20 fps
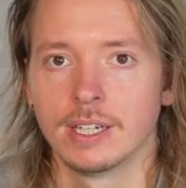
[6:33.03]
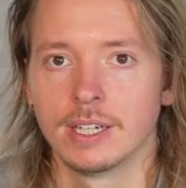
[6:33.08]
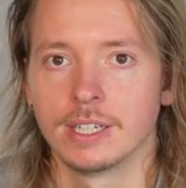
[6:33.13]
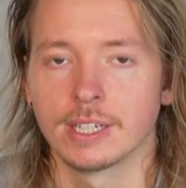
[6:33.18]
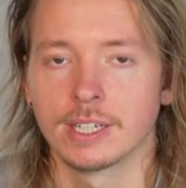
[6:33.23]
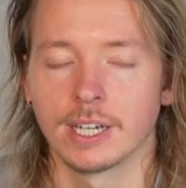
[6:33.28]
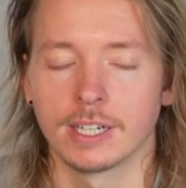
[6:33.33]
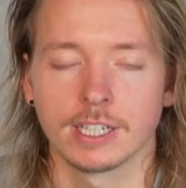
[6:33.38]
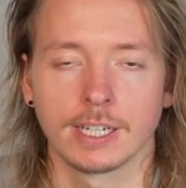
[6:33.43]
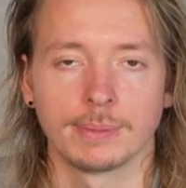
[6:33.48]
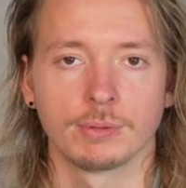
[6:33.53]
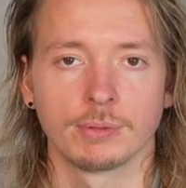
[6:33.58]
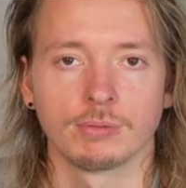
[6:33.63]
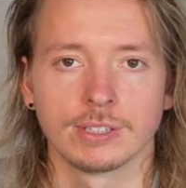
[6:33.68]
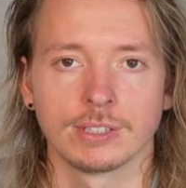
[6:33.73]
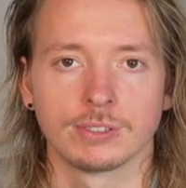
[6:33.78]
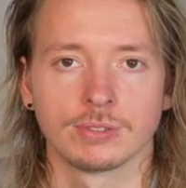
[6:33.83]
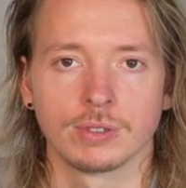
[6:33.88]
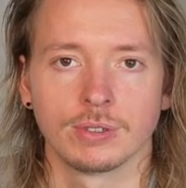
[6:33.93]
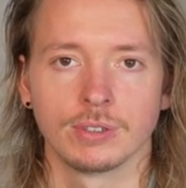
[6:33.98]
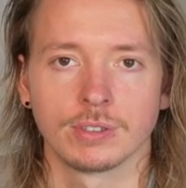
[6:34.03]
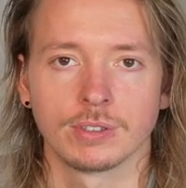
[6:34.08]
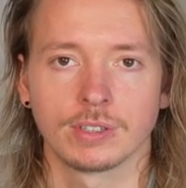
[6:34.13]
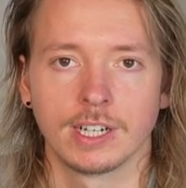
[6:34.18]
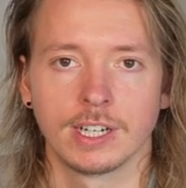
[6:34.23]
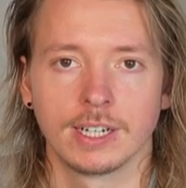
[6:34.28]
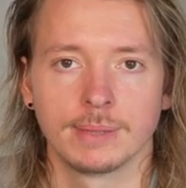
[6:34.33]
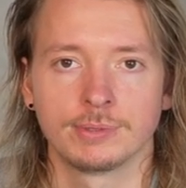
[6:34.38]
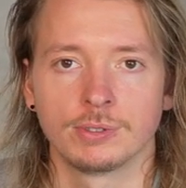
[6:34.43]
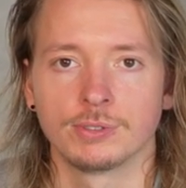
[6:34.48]
You got a couple red Solo
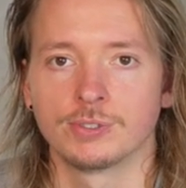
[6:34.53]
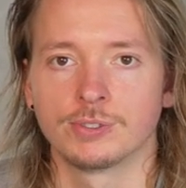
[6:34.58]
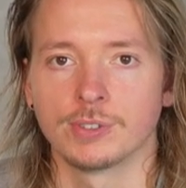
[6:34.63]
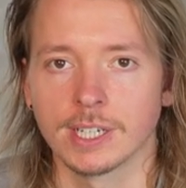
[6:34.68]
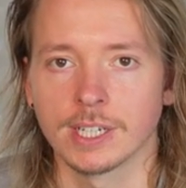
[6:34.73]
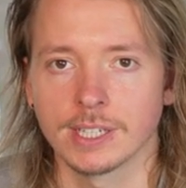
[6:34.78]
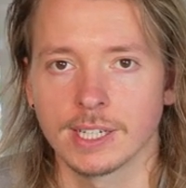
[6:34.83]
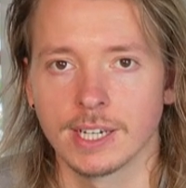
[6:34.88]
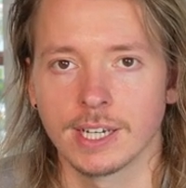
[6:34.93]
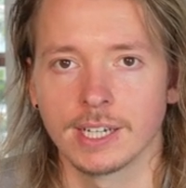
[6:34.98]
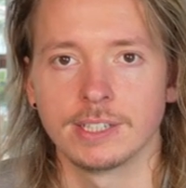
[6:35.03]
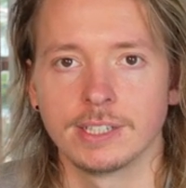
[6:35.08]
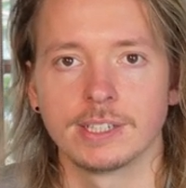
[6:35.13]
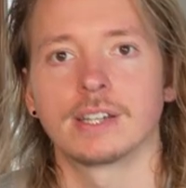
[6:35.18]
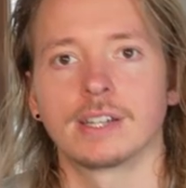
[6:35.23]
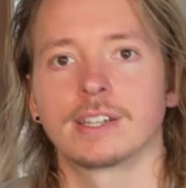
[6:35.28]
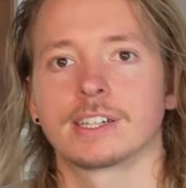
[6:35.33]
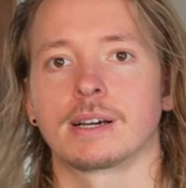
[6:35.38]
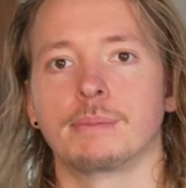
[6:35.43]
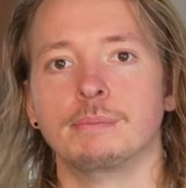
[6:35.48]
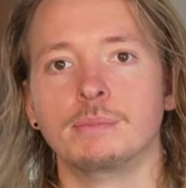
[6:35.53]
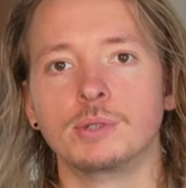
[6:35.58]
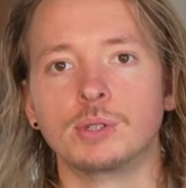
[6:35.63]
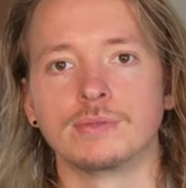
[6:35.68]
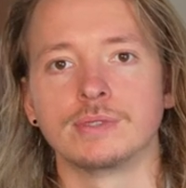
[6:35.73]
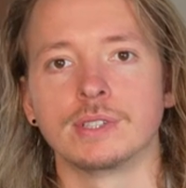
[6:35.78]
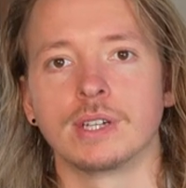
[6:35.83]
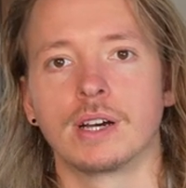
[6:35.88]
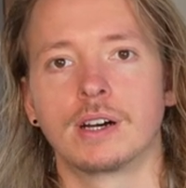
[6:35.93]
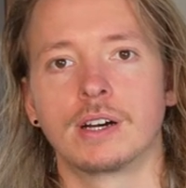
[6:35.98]
cups, you're drinking, you got like a
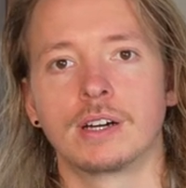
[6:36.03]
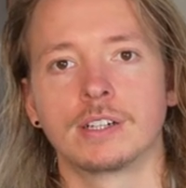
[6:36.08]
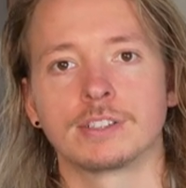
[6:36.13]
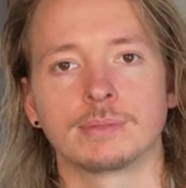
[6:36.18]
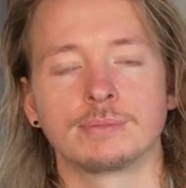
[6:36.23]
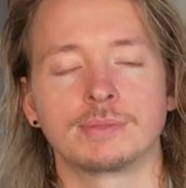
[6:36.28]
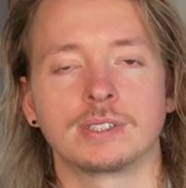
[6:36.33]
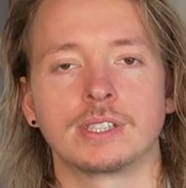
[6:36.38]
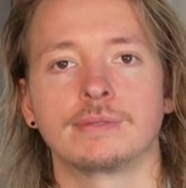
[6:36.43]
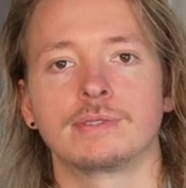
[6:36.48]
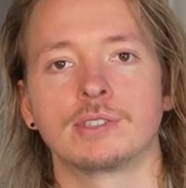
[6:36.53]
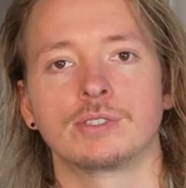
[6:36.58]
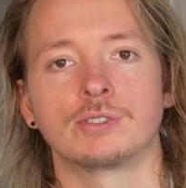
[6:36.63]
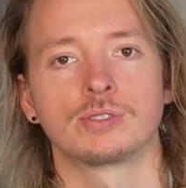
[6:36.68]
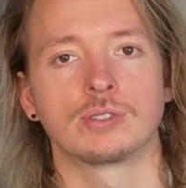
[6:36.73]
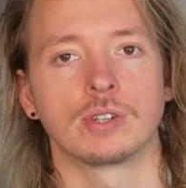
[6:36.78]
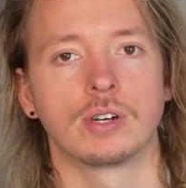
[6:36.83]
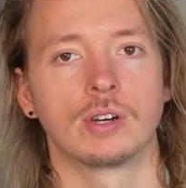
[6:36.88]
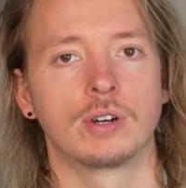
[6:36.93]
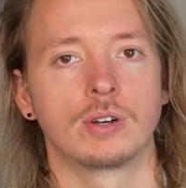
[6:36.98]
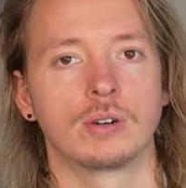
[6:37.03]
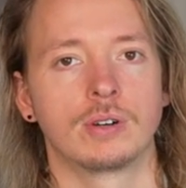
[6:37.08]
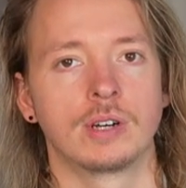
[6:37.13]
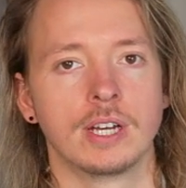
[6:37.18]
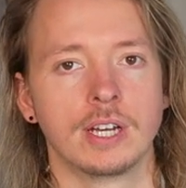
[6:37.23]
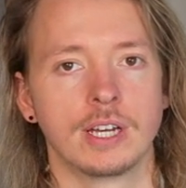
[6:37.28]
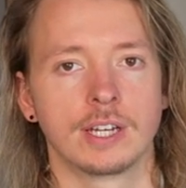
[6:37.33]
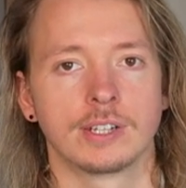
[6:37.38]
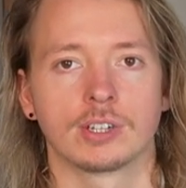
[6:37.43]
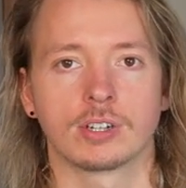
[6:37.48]
movie on, some TV show,
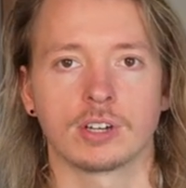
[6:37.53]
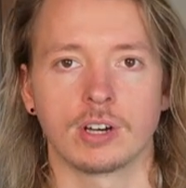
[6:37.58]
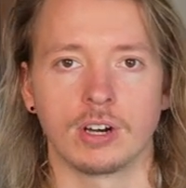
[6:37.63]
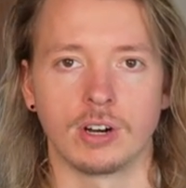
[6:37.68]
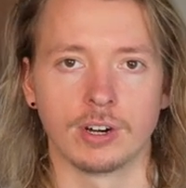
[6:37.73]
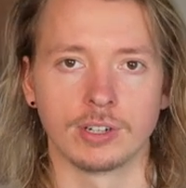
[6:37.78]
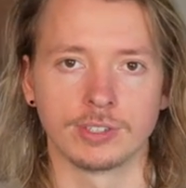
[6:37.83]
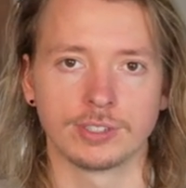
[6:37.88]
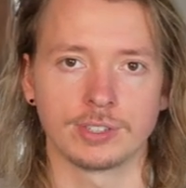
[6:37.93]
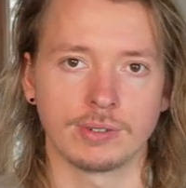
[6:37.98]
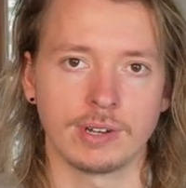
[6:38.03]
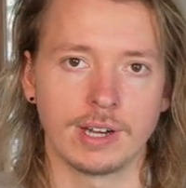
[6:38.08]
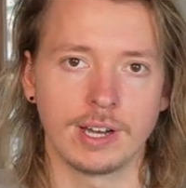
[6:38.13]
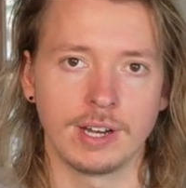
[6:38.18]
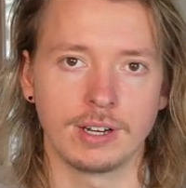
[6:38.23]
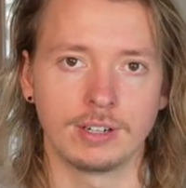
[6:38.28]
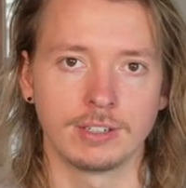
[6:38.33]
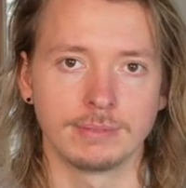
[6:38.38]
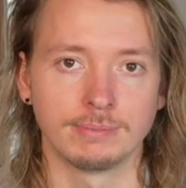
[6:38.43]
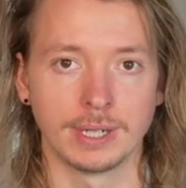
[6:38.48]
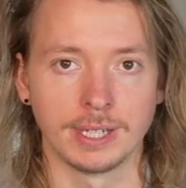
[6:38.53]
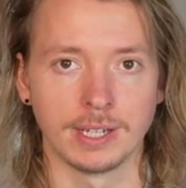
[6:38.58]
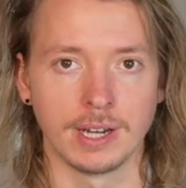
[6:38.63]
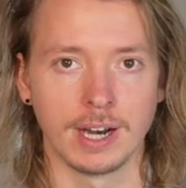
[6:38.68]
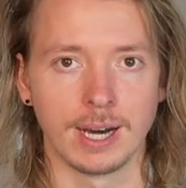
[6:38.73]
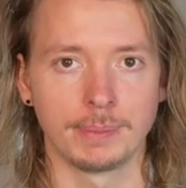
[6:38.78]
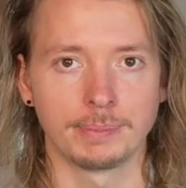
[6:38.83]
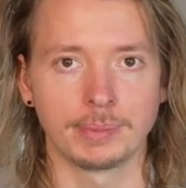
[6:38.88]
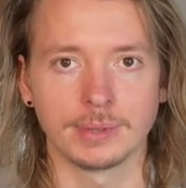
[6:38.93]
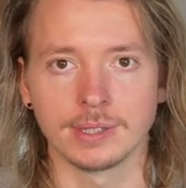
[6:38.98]
the cards are out,
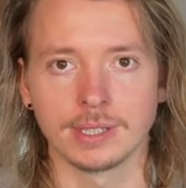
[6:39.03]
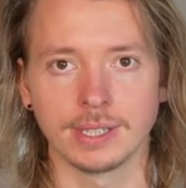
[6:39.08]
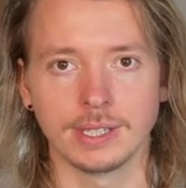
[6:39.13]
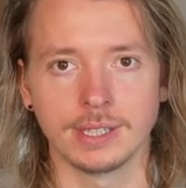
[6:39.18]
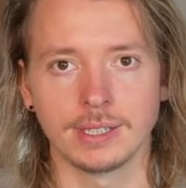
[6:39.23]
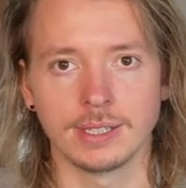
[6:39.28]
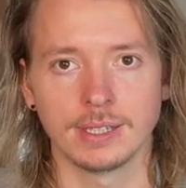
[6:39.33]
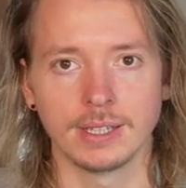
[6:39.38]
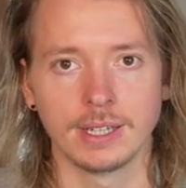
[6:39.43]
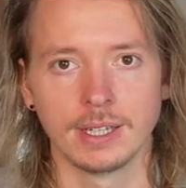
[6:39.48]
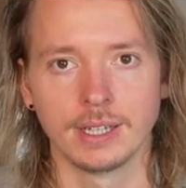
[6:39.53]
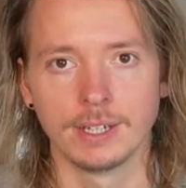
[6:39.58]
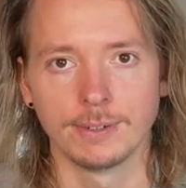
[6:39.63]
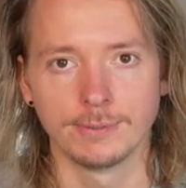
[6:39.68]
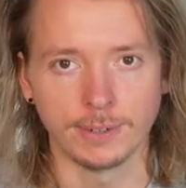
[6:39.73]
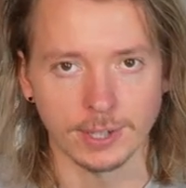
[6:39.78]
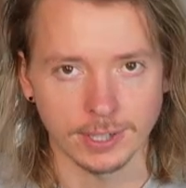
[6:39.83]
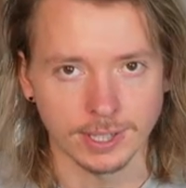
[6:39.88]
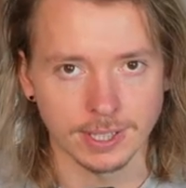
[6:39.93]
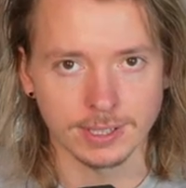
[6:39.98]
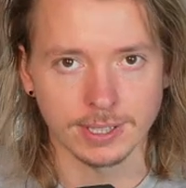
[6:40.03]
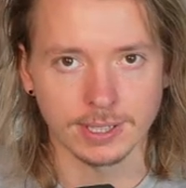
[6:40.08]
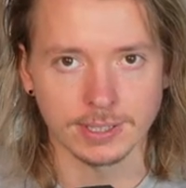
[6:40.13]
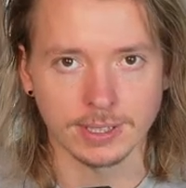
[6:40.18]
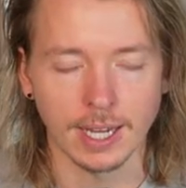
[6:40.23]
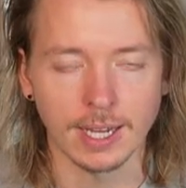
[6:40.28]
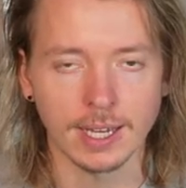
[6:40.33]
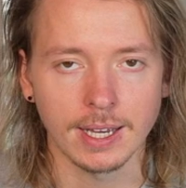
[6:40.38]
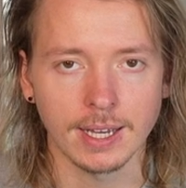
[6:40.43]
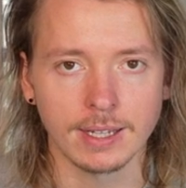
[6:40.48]
Monopoly, fucking
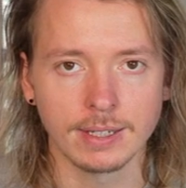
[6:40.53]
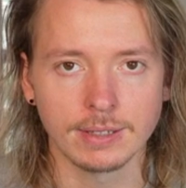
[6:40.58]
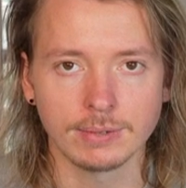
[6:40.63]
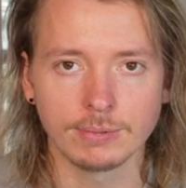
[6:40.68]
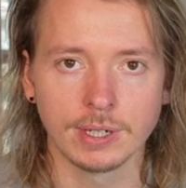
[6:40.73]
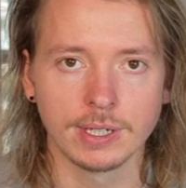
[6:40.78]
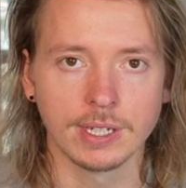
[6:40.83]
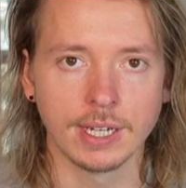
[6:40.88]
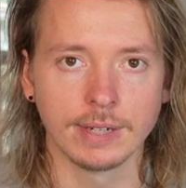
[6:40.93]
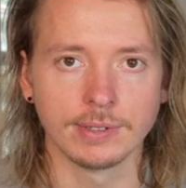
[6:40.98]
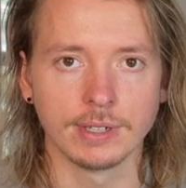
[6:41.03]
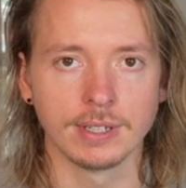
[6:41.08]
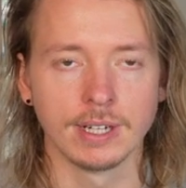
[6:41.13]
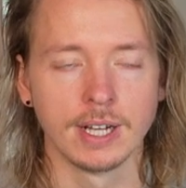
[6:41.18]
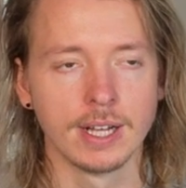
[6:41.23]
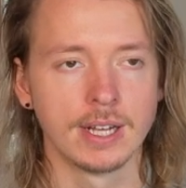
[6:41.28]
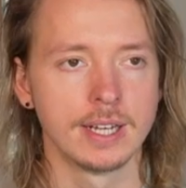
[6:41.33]
Catan, whatever.